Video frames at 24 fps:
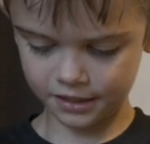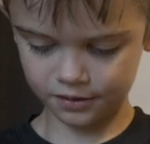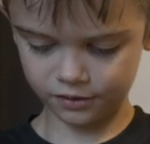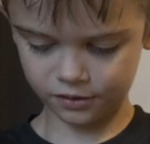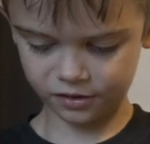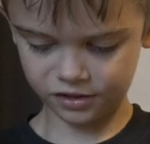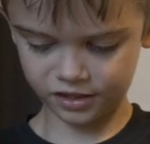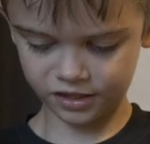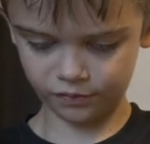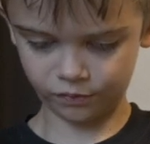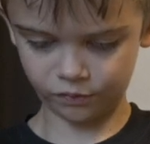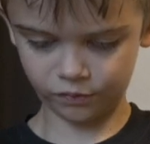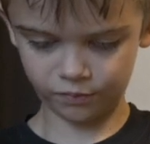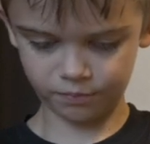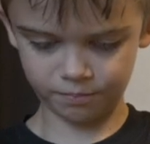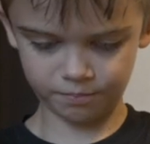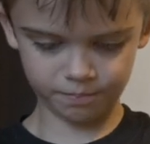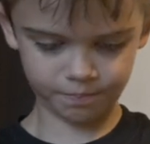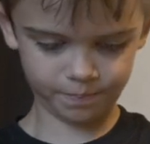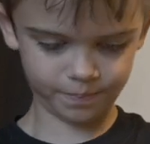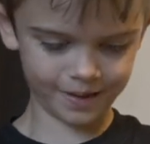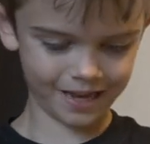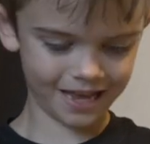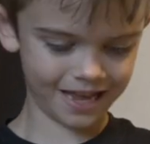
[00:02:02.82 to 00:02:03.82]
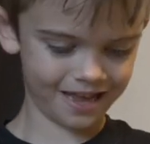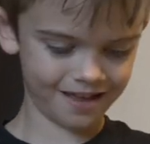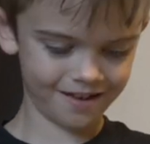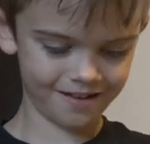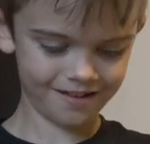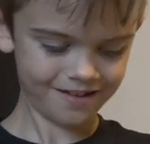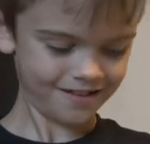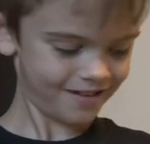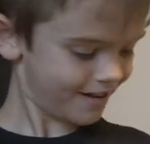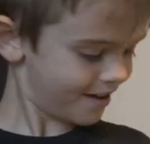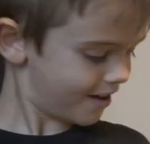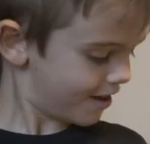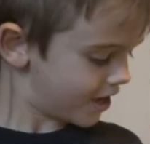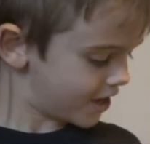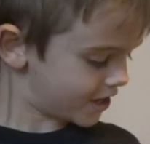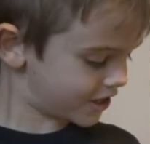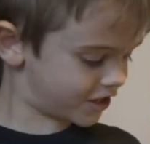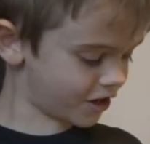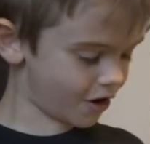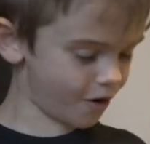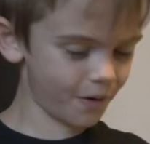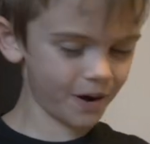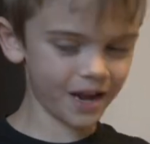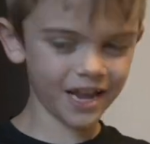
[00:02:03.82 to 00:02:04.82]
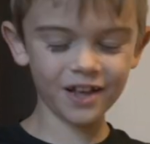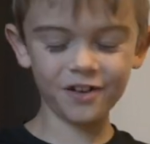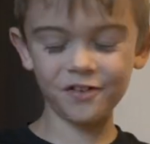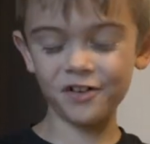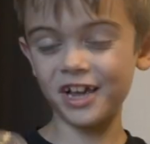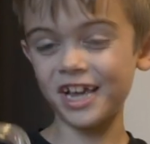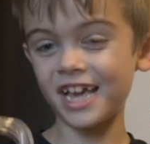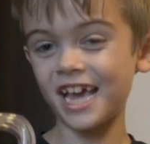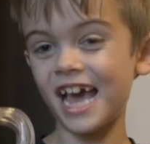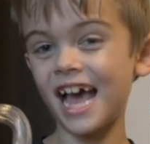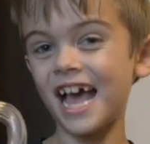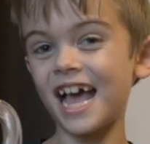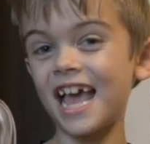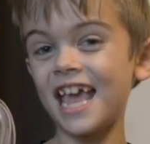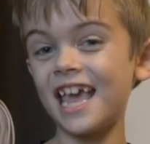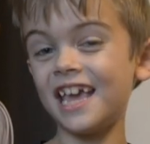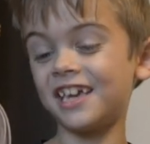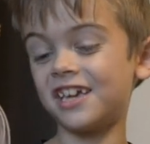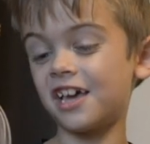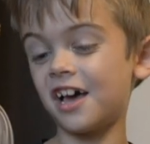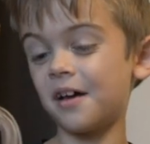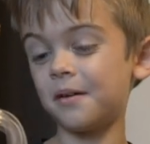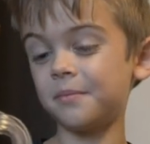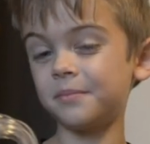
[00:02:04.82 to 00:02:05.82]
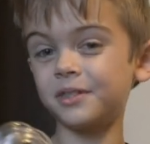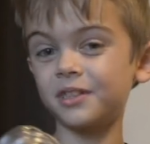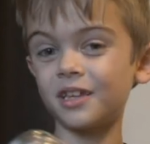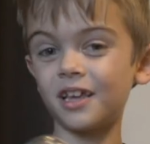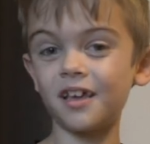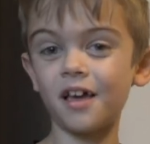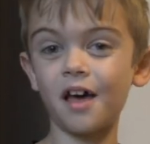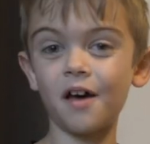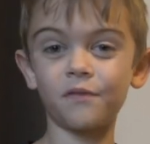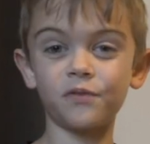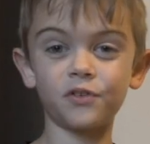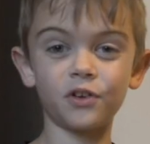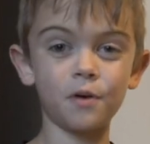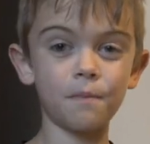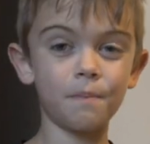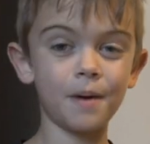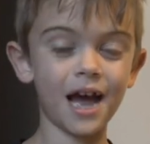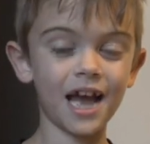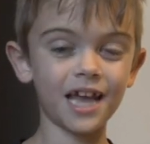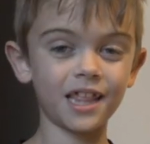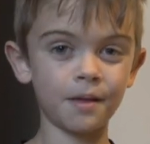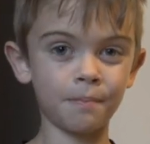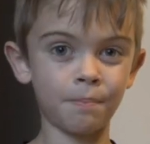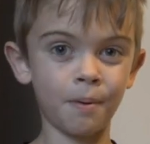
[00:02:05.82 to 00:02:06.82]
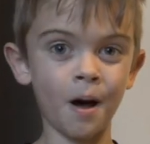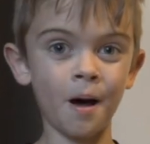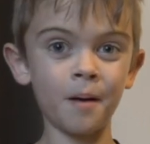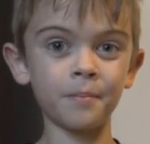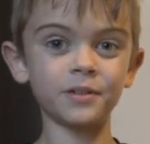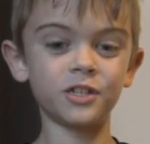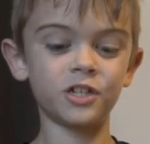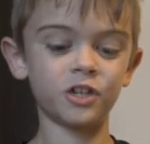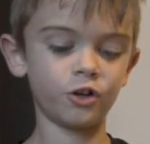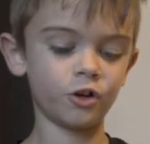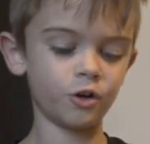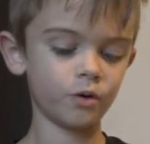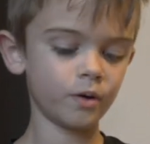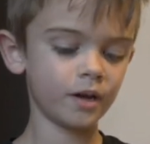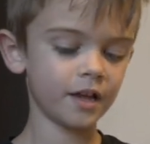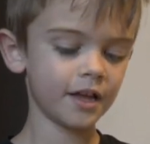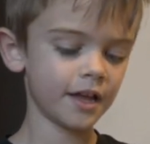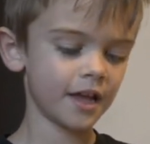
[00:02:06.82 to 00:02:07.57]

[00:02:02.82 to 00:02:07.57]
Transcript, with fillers: in this different back. So it, it, it comes, if you buy the pump too,